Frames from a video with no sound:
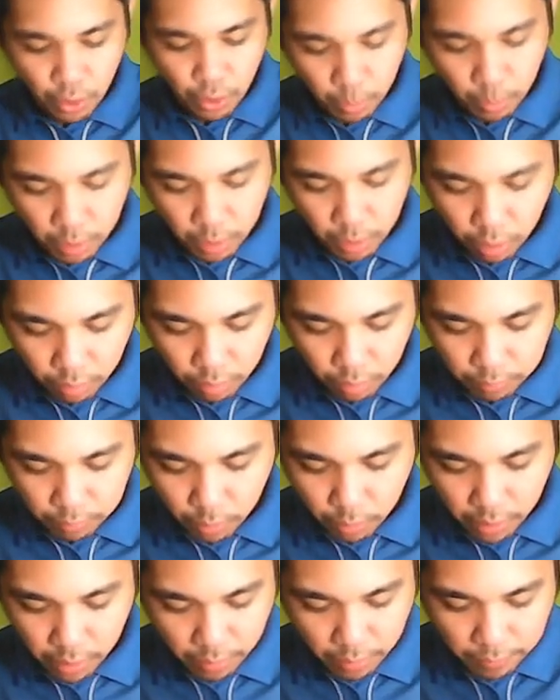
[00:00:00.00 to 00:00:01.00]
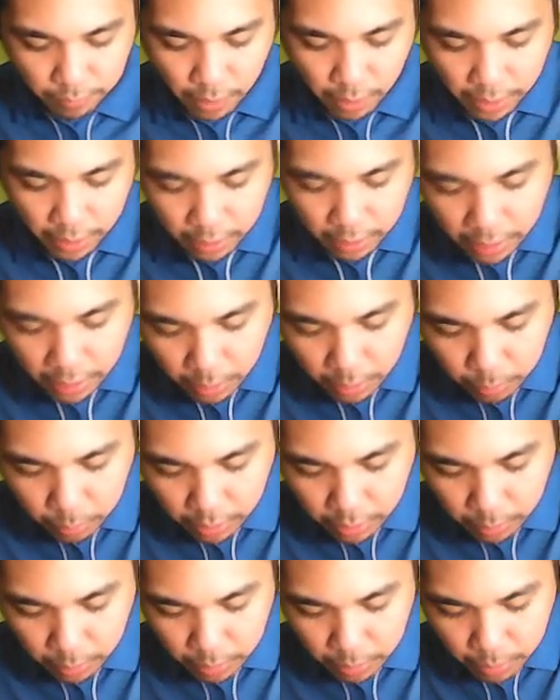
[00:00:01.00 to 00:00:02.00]
So I will look for the far end
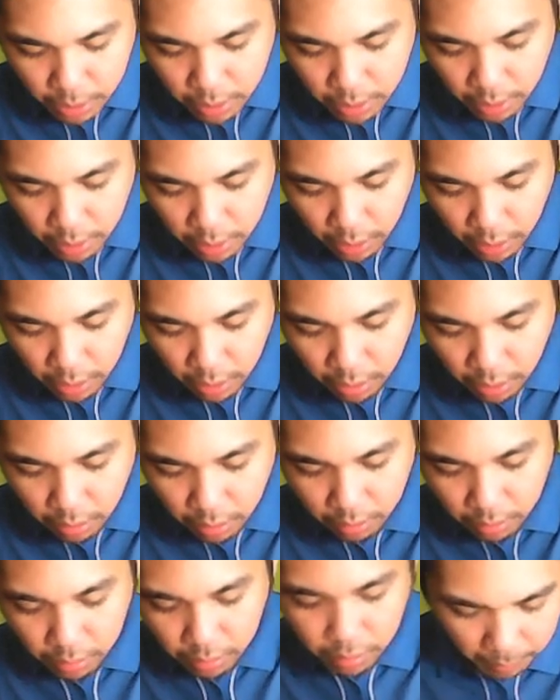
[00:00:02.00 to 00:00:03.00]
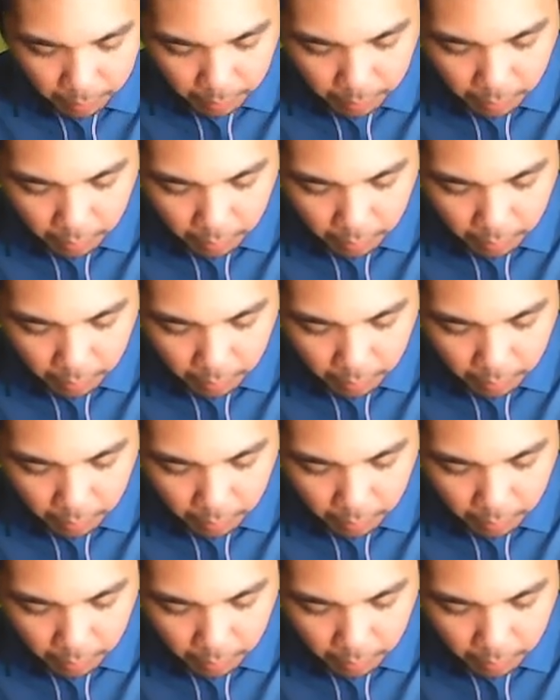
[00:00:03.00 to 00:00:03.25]
line which is here,